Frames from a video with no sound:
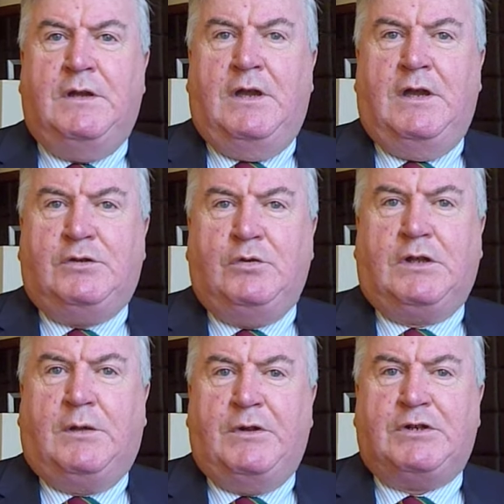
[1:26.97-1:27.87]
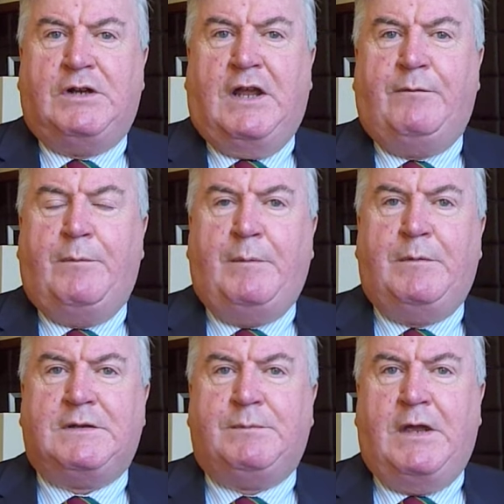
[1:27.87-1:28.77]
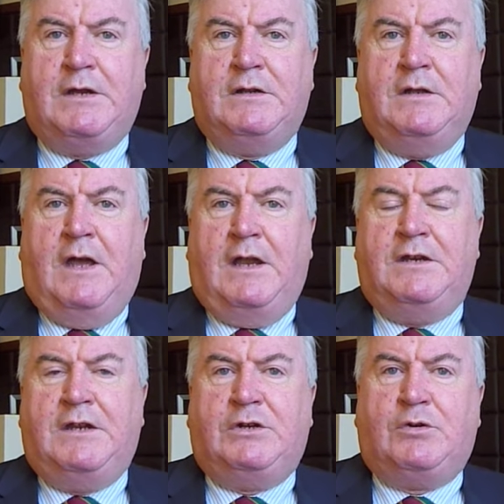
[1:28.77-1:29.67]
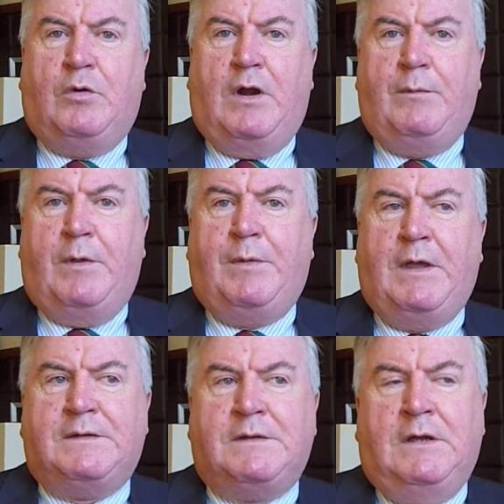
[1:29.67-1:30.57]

uh, to the Commission have amendments made and indeed through our MEPs.